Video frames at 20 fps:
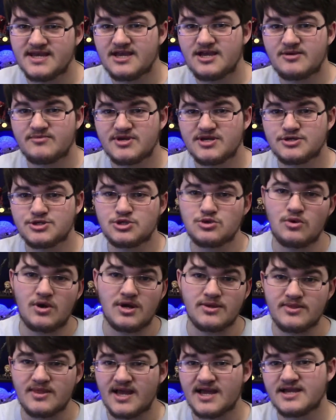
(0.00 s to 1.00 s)
because you
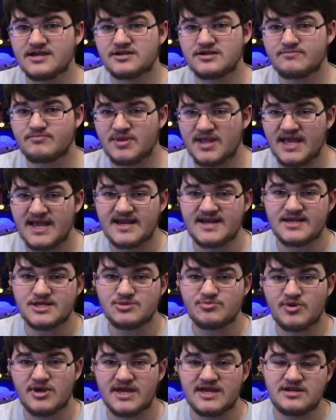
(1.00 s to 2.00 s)
unlock planets,
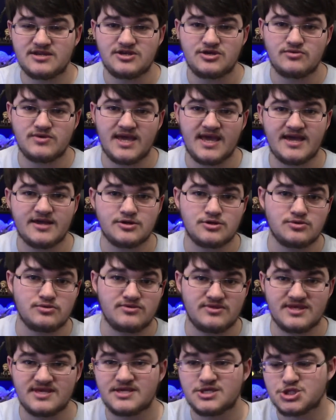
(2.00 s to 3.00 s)
but and you can't do
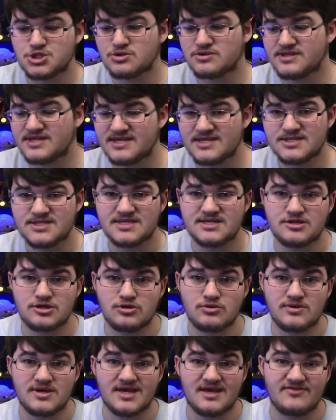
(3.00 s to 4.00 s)
this or this until
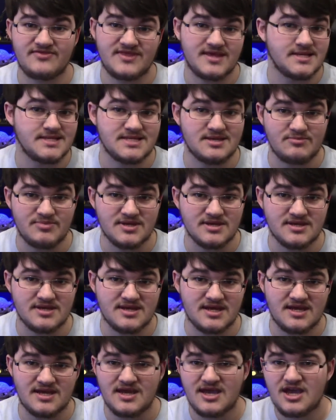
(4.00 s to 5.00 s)
you get this
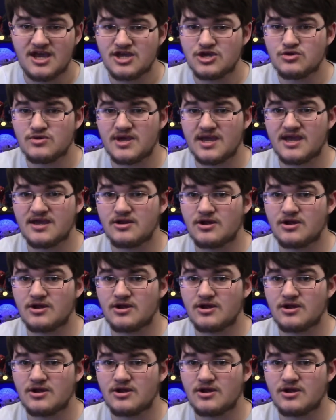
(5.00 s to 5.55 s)
ability. You can't